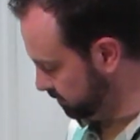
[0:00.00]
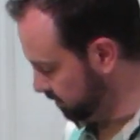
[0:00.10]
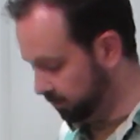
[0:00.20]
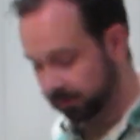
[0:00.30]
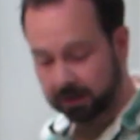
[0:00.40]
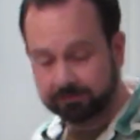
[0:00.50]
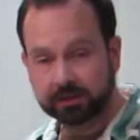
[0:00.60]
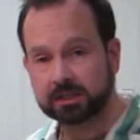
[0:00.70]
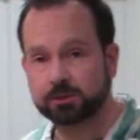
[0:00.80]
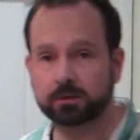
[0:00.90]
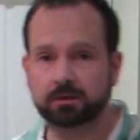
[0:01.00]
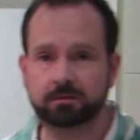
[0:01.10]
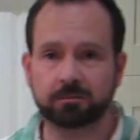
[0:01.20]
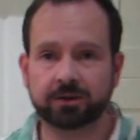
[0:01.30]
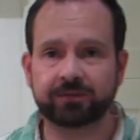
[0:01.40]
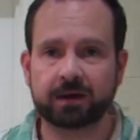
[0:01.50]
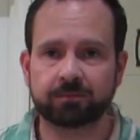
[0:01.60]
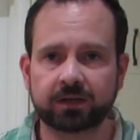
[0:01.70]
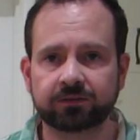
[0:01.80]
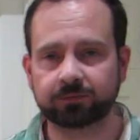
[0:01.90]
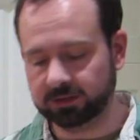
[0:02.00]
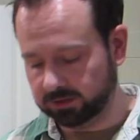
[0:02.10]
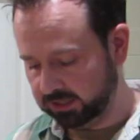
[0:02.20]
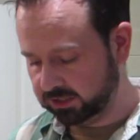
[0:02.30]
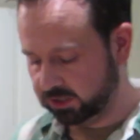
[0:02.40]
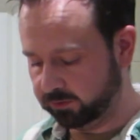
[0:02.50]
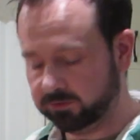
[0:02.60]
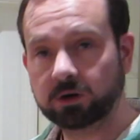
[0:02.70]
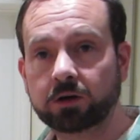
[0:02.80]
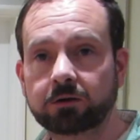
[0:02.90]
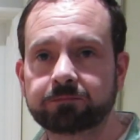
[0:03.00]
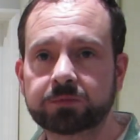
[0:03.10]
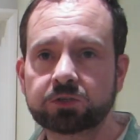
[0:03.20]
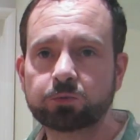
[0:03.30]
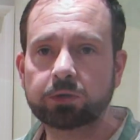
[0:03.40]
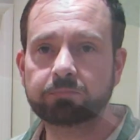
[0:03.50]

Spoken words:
I'm having this with my flatbreads from the other thing. So we've got our Squid